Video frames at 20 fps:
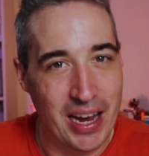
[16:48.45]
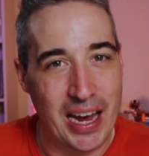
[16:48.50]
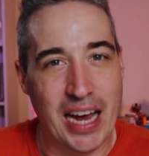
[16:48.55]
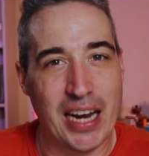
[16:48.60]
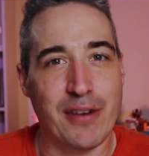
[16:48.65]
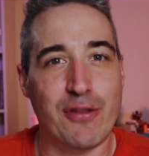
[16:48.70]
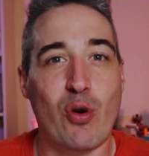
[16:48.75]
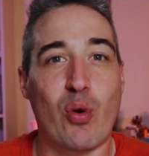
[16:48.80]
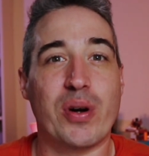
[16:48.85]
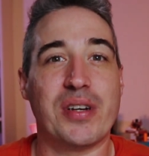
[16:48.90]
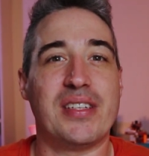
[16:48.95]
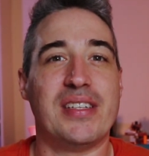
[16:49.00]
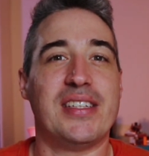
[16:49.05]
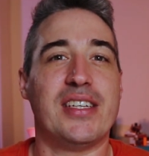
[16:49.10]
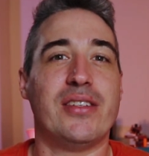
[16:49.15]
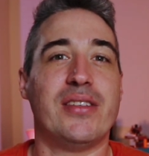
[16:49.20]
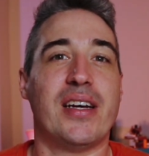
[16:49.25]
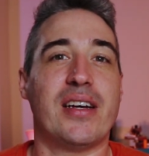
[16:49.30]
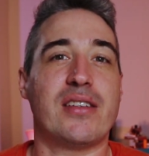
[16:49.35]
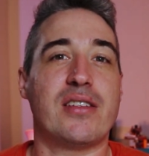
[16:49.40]
And of course,
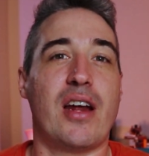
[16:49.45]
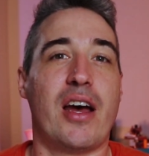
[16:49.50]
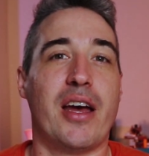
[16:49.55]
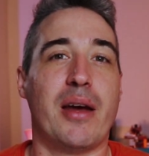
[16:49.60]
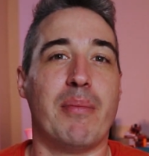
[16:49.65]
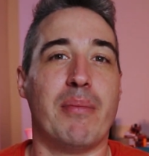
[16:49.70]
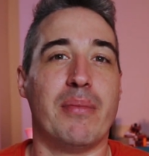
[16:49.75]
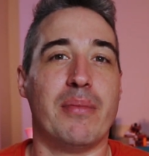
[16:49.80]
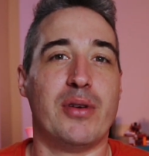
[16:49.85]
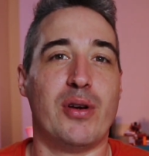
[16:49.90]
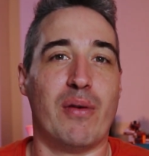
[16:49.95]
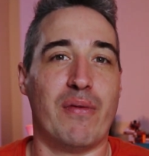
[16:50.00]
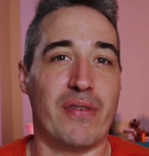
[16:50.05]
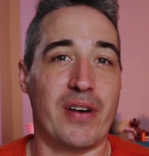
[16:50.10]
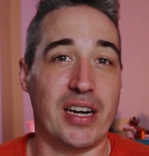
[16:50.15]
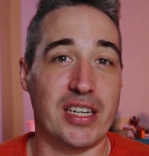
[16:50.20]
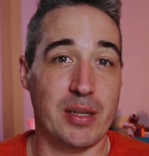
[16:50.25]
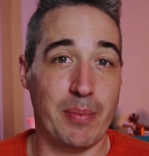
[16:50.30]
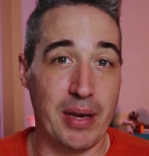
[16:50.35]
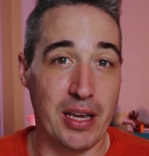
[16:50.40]
until next time, don't
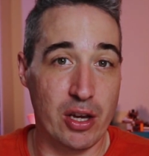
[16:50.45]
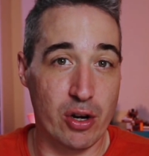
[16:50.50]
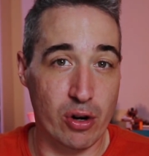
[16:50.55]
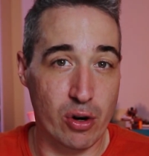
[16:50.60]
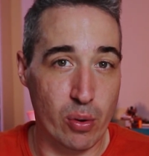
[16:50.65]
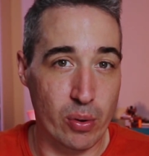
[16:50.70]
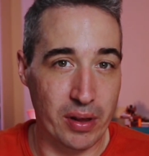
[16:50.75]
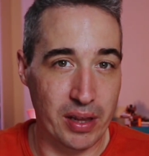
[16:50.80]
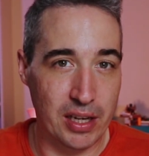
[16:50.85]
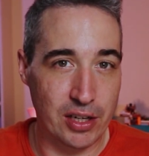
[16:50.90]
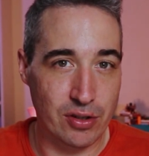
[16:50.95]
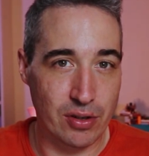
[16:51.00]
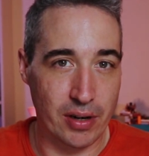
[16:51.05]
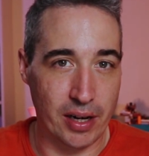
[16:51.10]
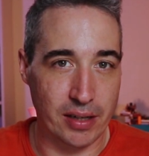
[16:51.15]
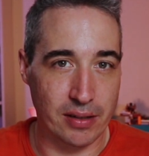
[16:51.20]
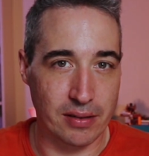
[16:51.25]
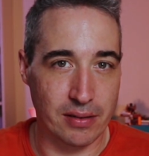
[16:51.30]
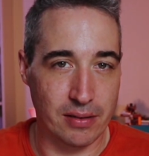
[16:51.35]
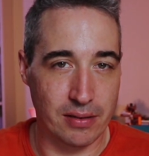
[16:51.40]
forget to make your corner of the
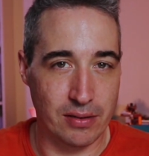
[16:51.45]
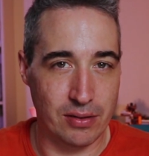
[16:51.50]
internet